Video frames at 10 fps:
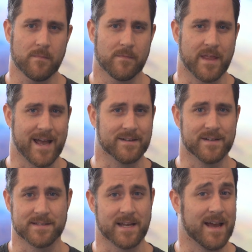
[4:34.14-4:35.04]
that
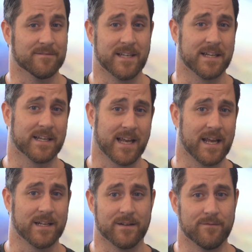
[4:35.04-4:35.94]
doesn't have
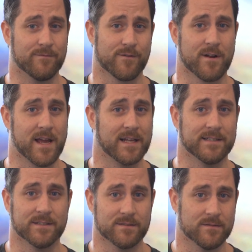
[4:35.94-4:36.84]
dedicated
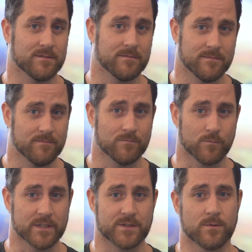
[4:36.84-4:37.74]
front-end
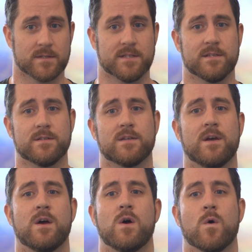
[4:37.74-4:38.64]
resources,
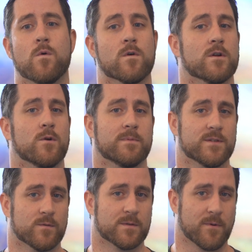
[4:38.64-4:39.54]
or an open
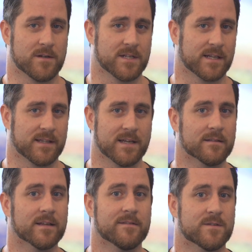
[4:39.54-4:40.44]
source project that
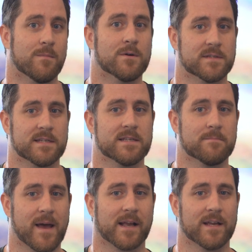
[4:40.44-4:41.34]
lives mostly in the
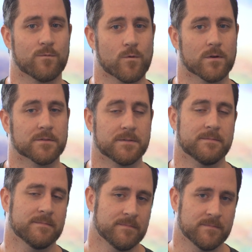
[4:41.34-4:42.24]
back-end world.
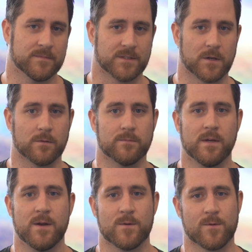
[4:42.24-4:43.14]
So
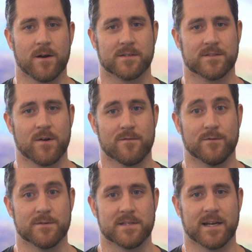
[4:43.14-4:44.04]
rockstar
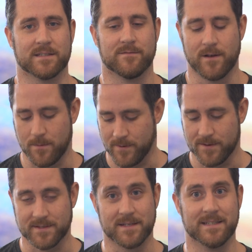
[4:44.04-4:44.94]
full stack
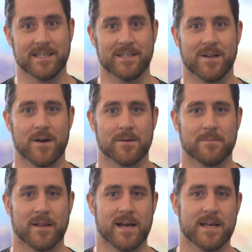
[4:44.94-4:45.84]
developers need not
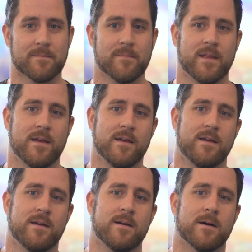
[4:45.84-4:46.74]
apply.
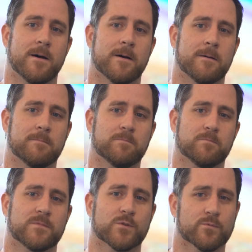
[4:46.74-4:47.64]

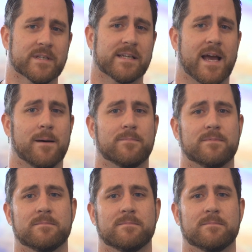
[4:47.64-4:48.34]
To recap,